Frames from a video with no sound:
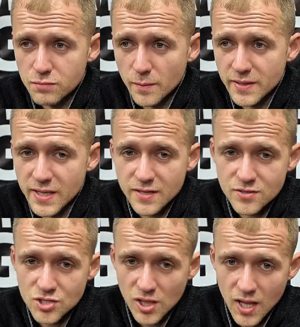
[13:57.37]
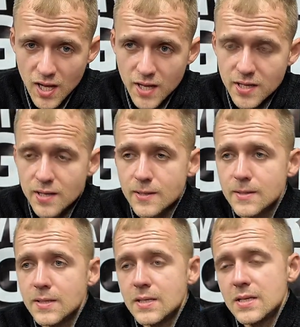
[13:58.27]
probably the end of July.
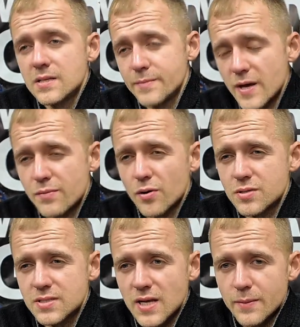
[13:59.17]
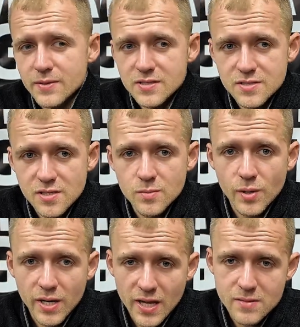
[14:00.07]
There's a bit of prototyping to do.
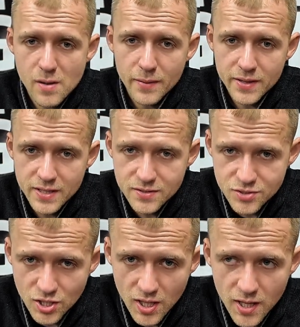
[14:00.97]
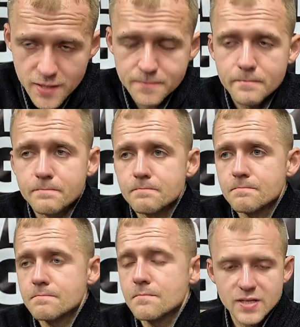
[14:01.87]
We're going to get them out by the end of July.
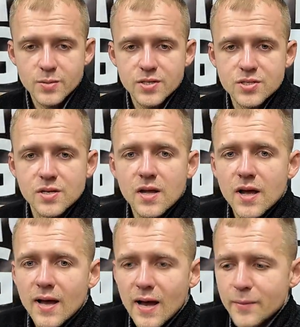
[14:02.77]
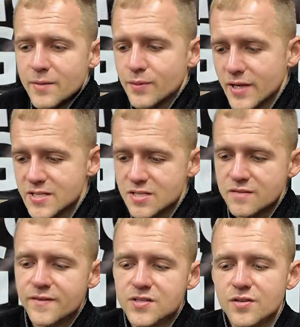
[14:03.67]
So next question, how many plates can
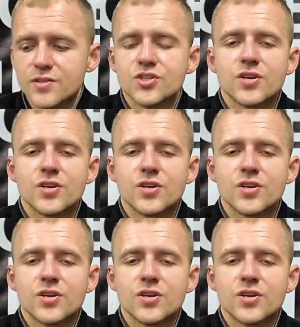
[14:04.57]
you fit on the